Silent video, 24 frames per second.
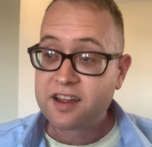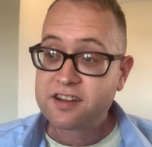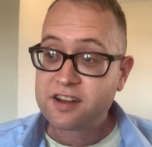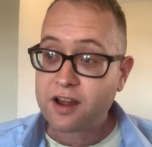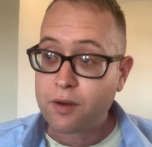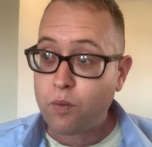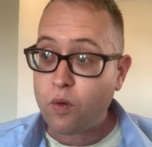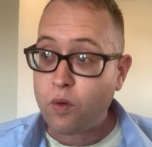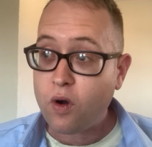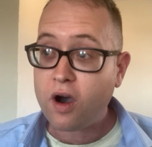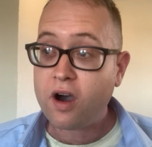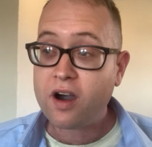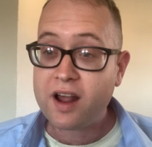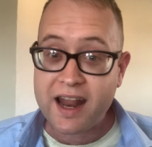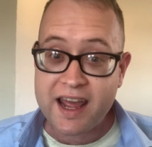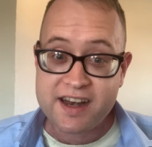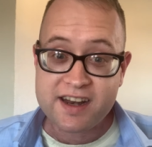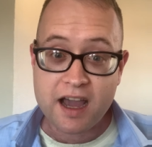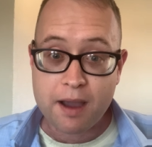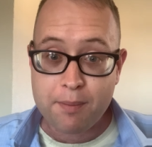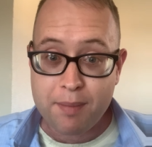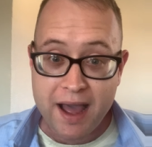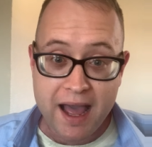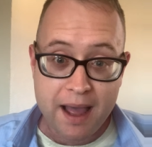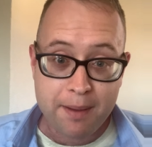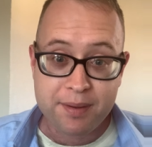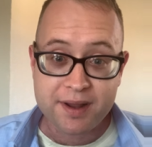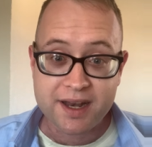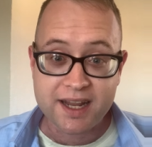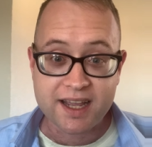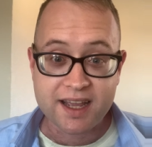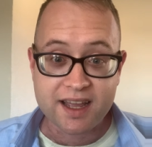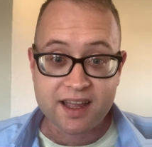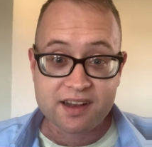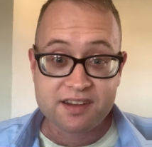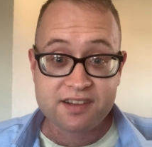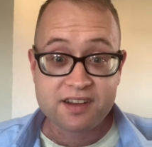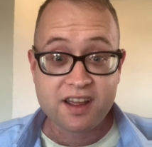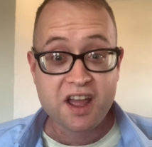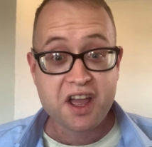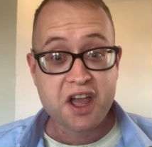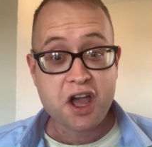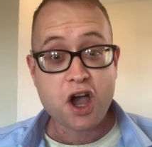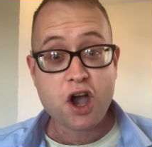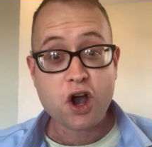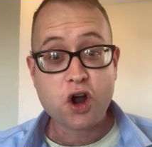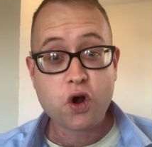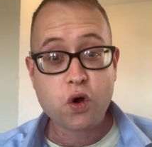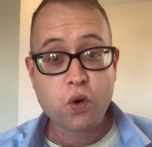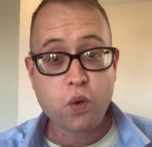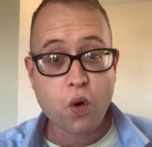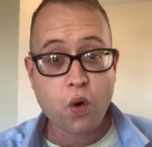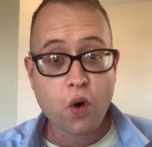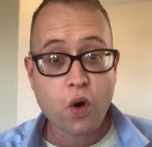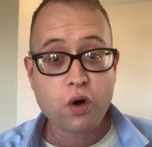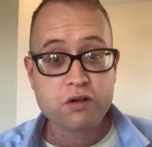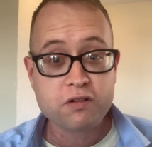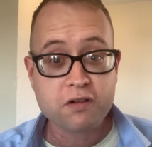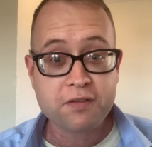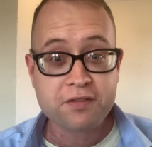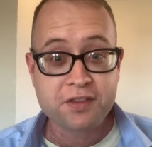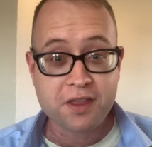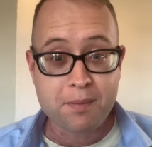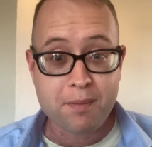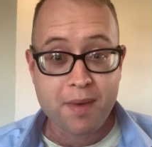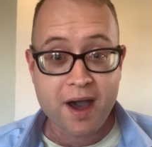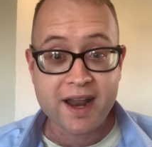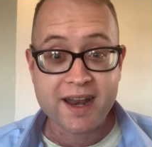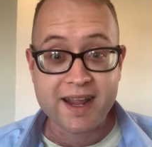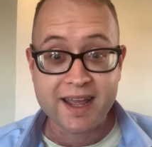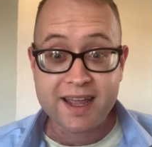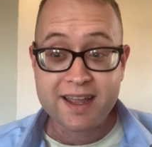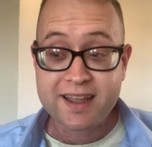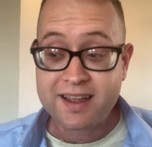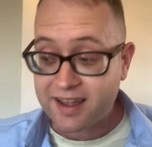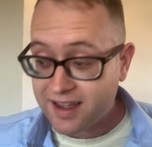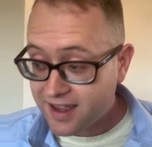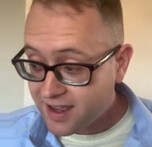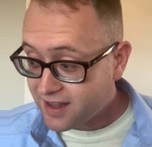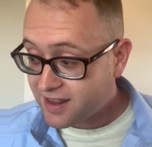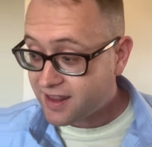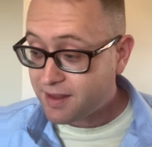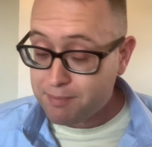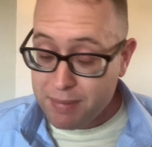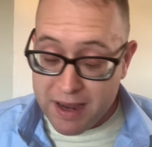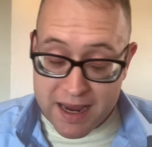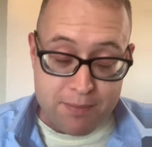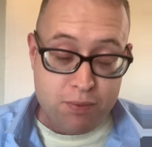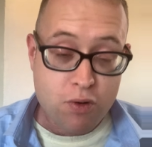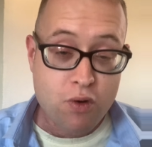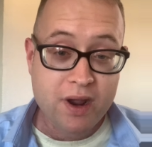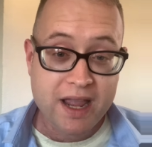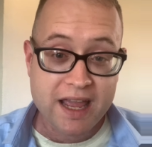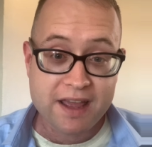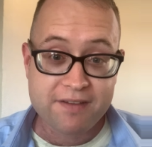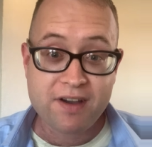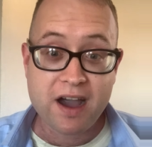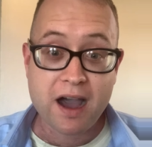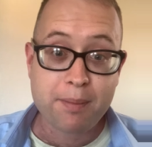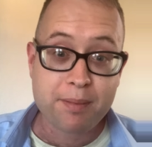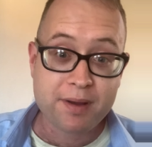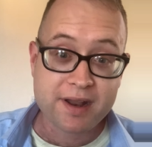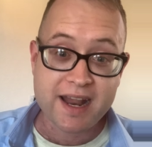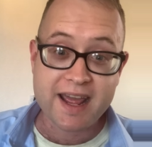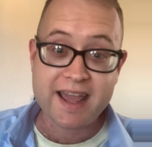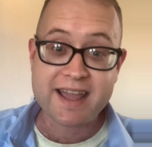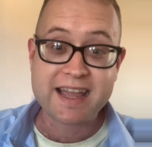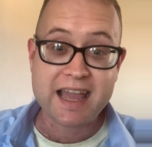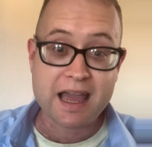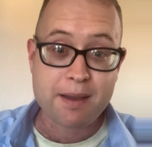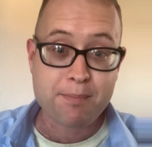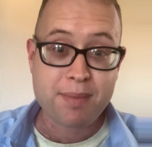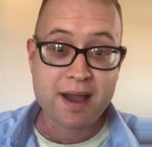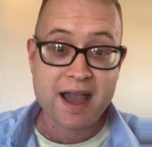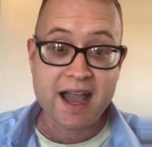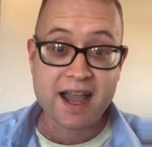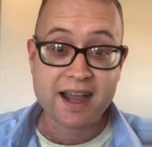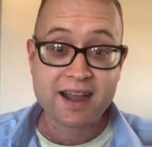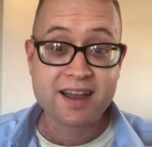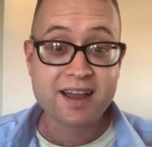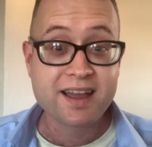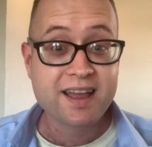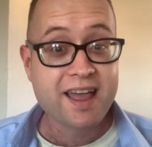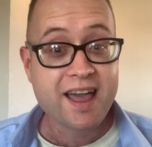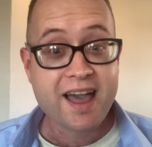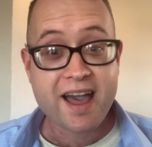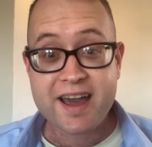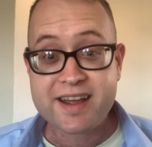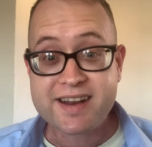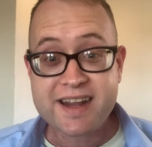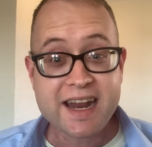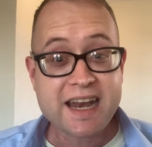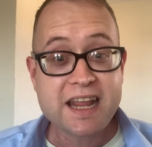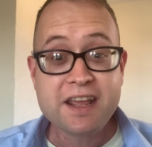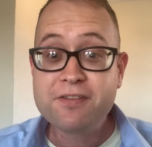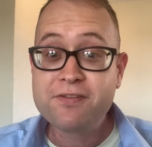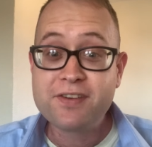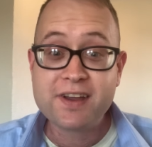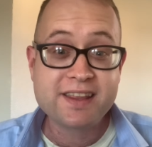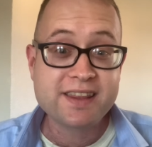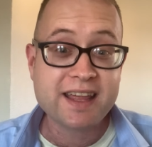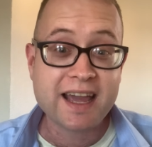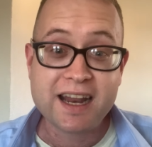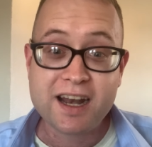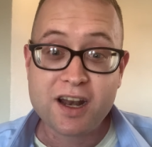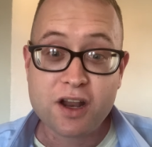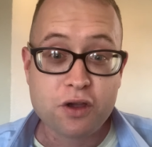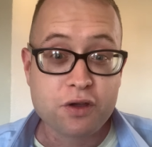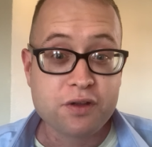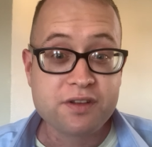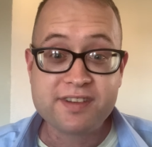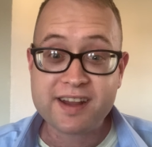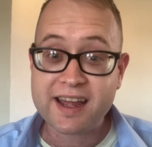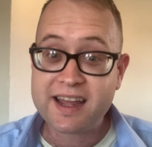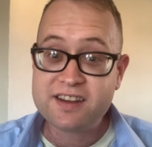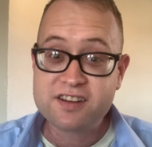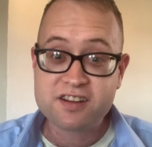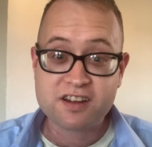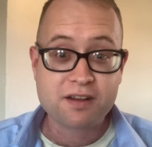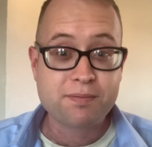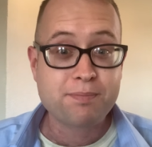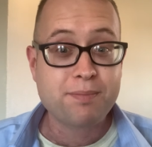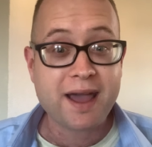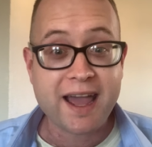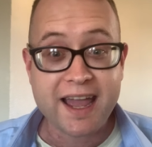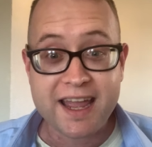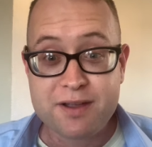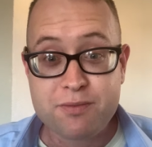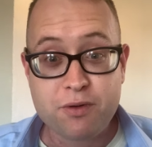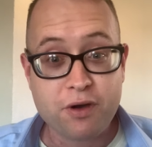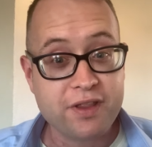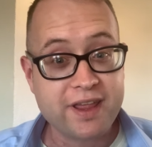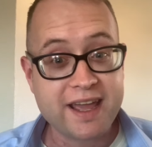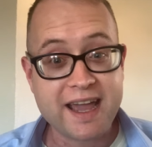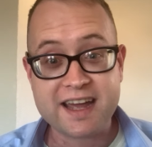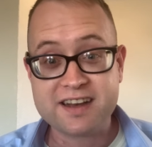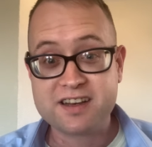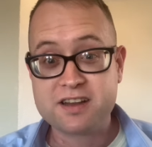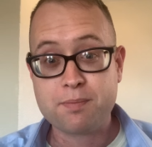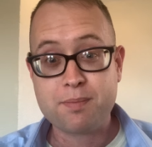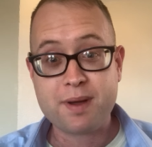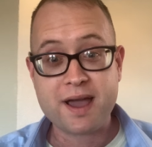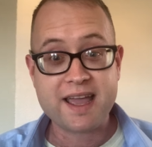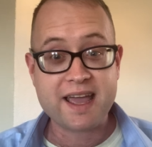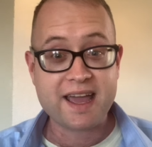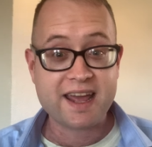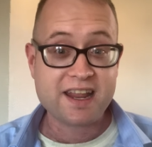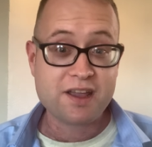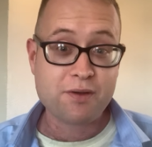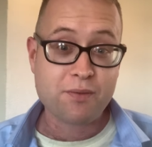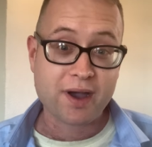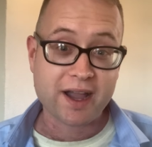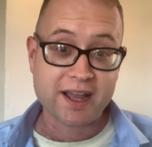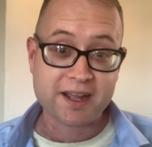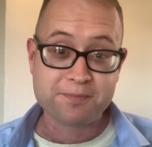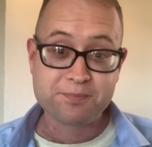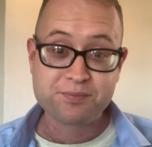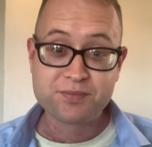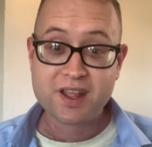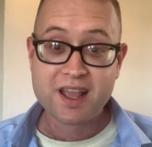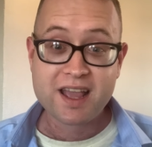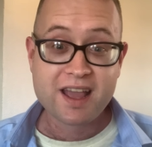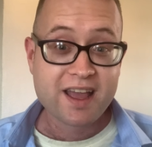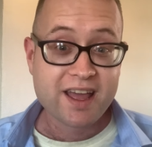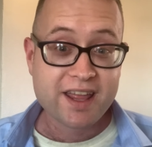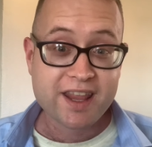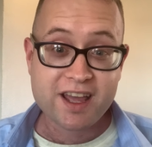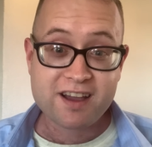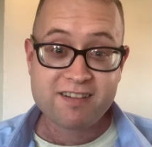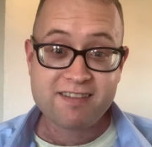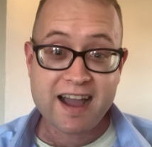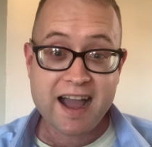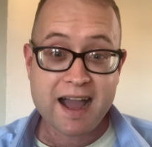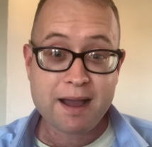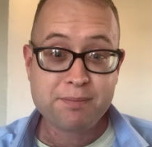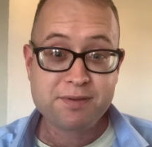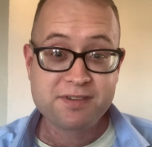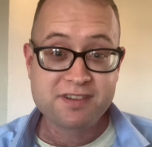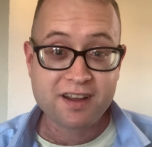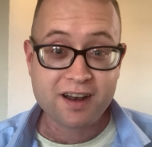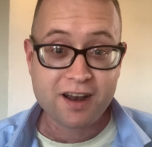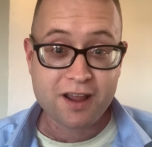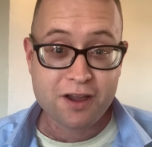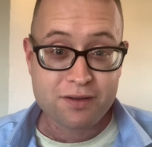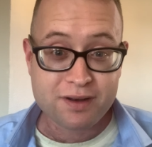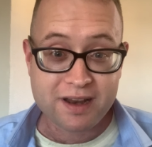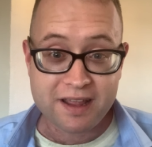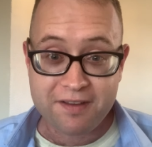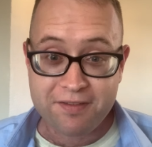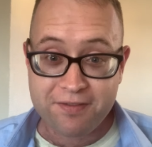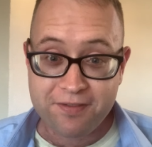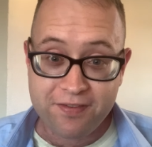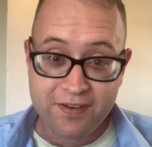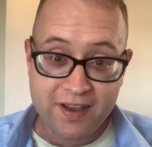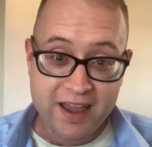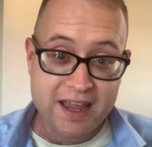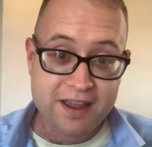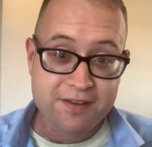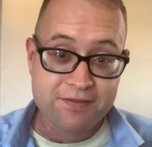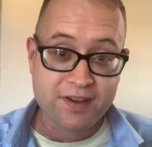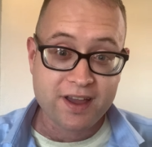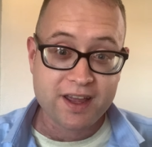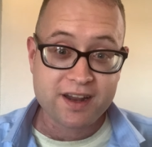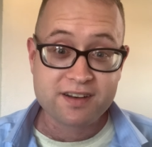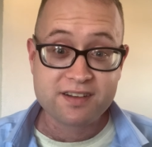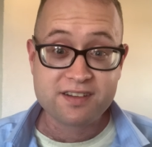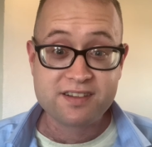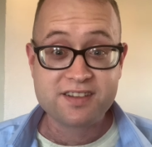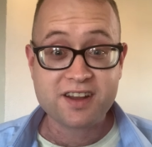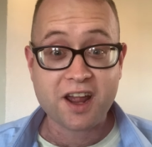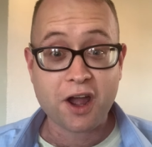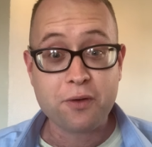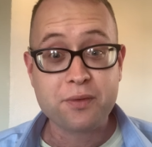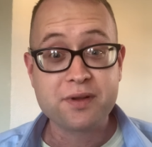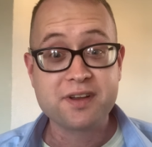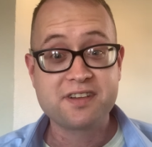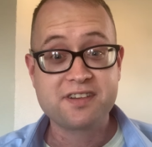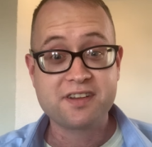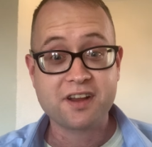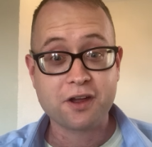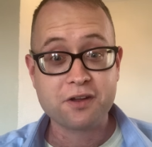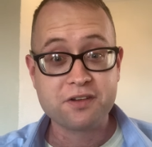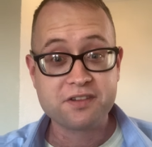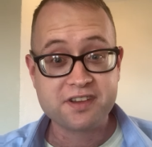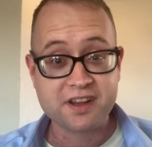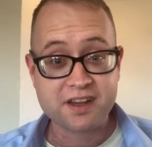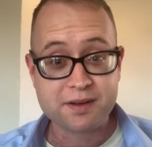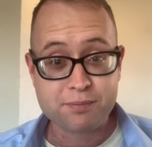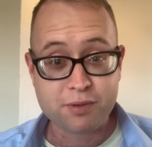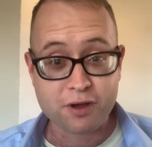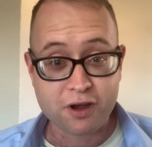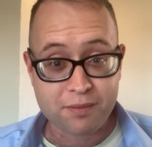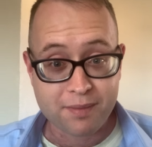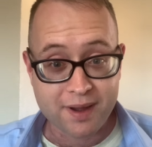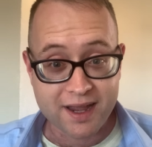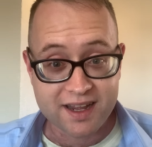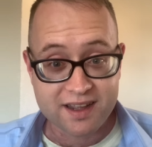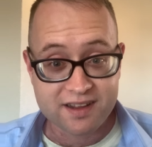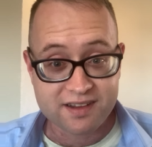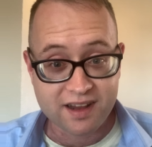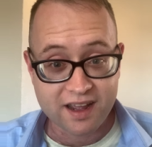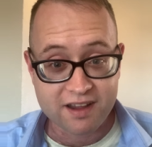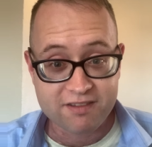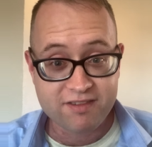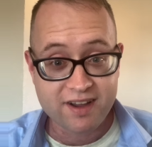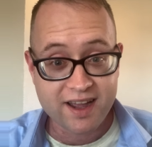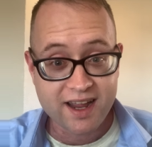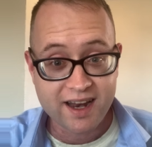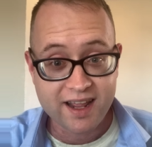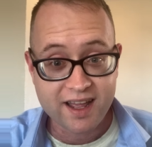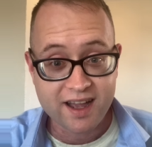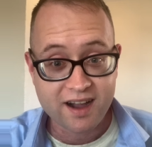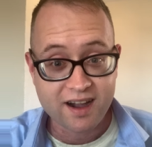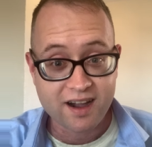So what will end up happening is a quarter of the money the people give up and they get back. And anything they lose, they just pay what they had to pay anyway. They're absolutely thieving so-and-sos, these bookmakers. They really